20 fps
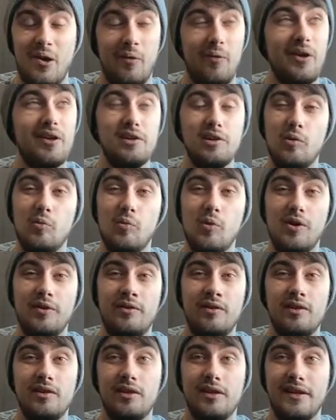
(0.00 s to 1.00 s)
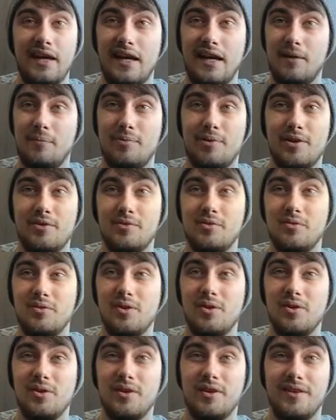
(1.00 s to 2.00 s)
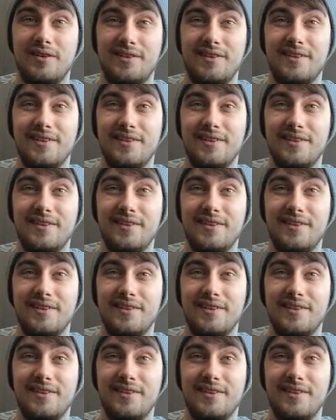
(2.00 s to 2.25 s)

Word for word: We had a little wander, had a pretzel dog,